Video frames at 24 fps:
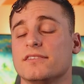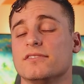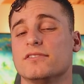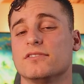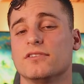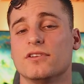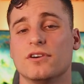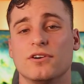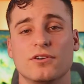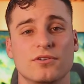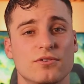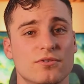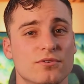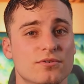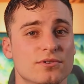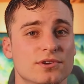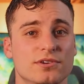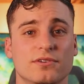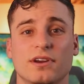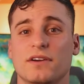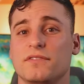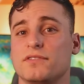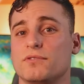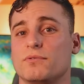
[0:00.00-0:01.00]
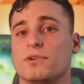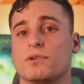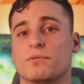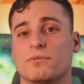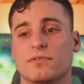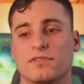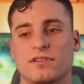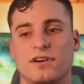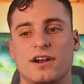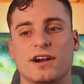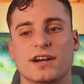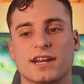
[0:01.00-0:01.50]
No, you have to work
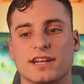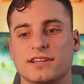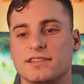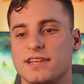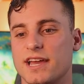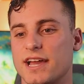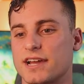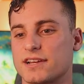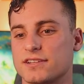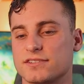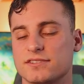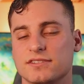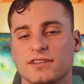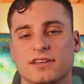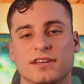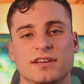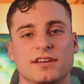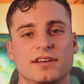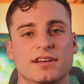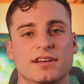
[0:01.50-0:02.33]
with architects,